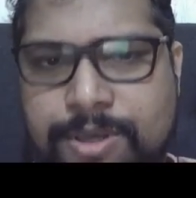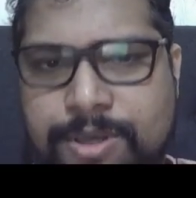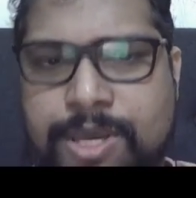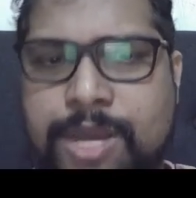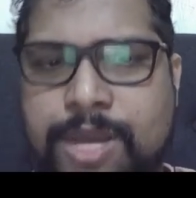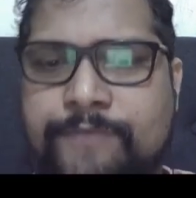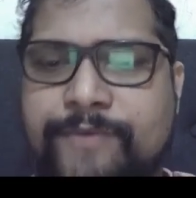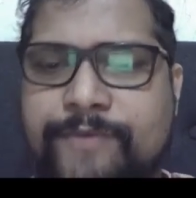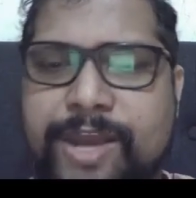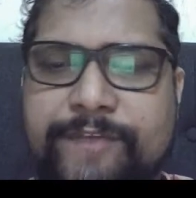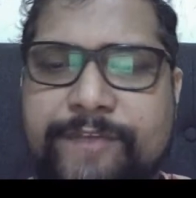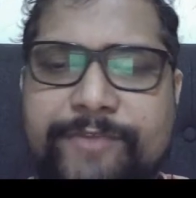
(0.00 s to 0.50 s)

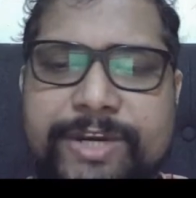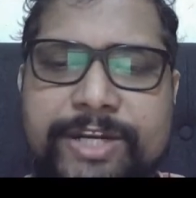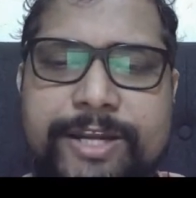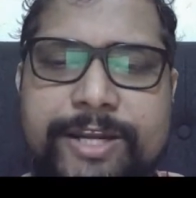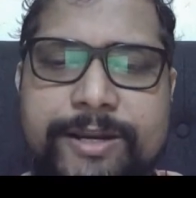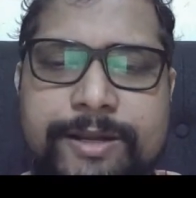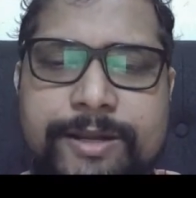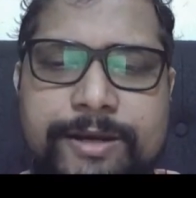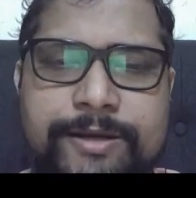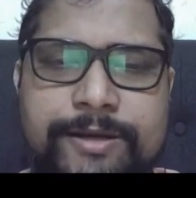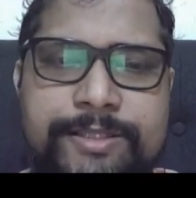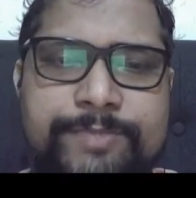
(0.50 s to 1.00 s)
In fact, we
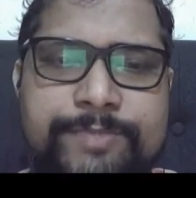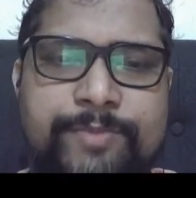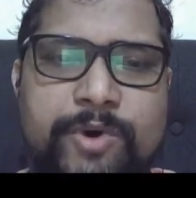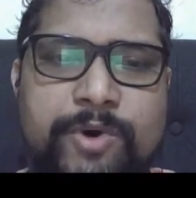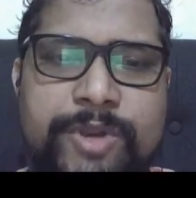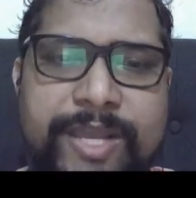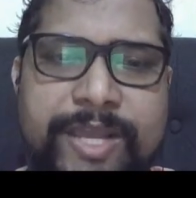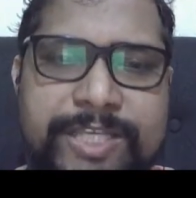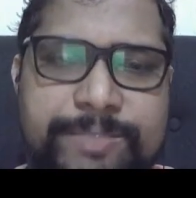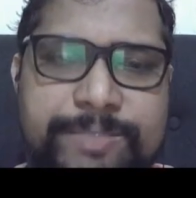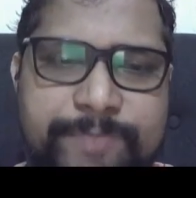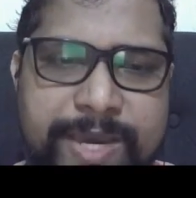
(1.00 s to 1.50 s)
did a
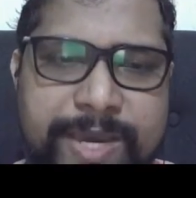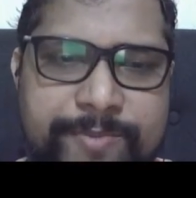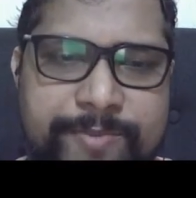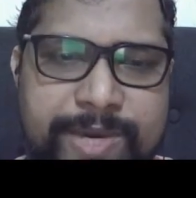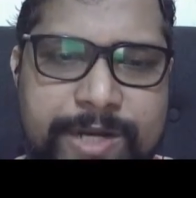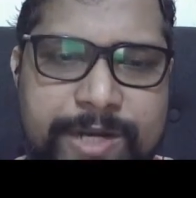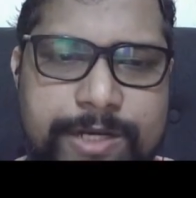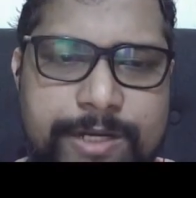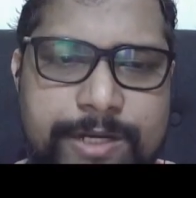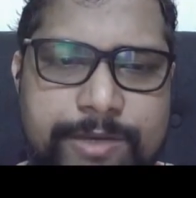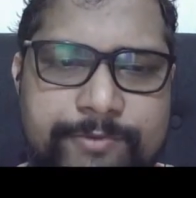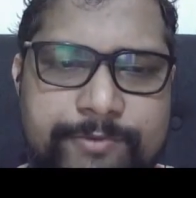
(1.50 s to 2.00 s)
small
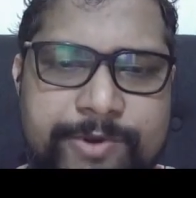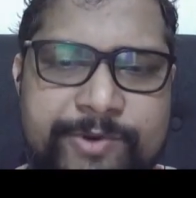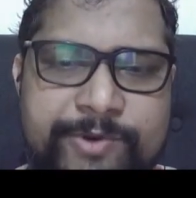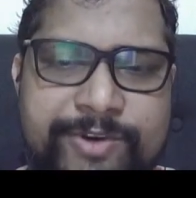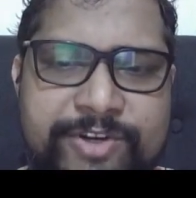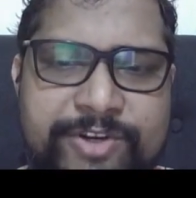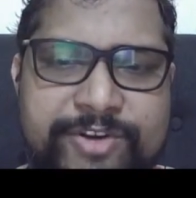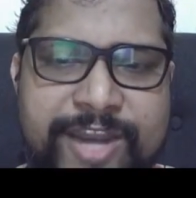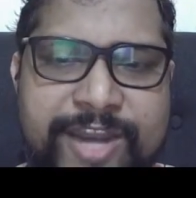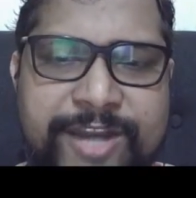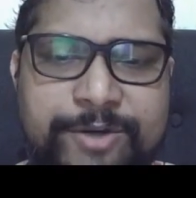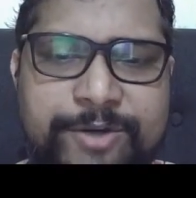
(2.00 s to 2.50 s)
experiment where we
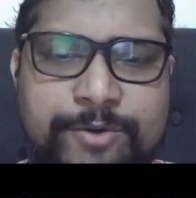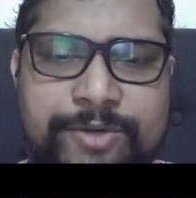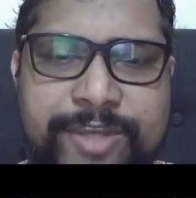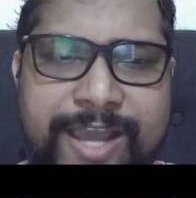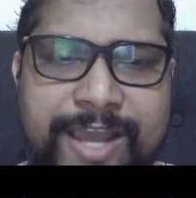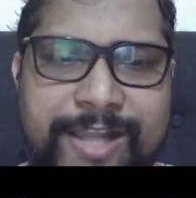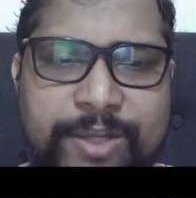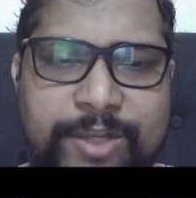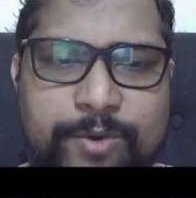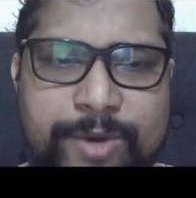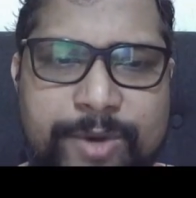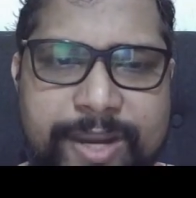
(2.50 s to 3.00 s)
tried to
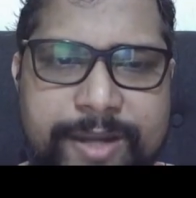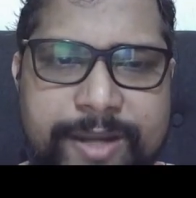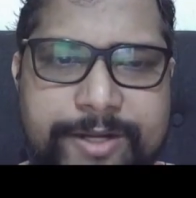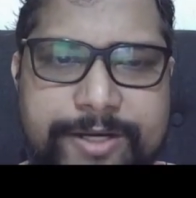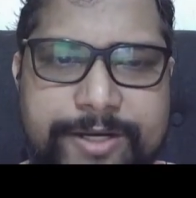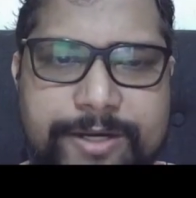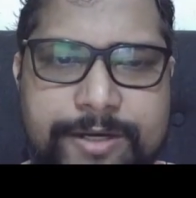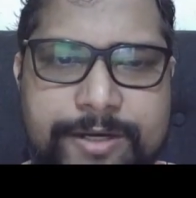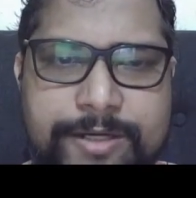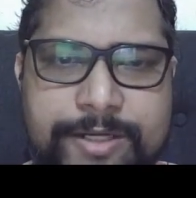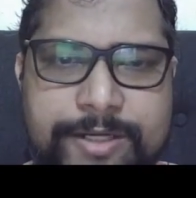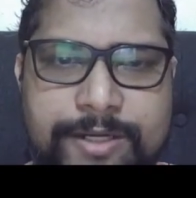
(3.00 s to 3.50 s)
calculate
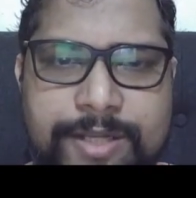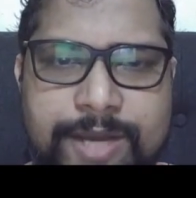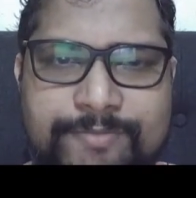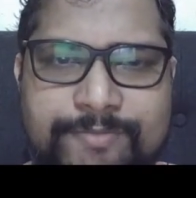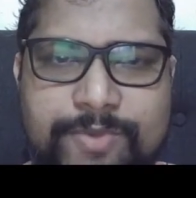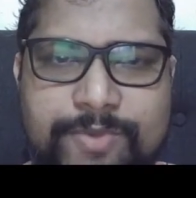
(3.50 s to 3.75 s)
the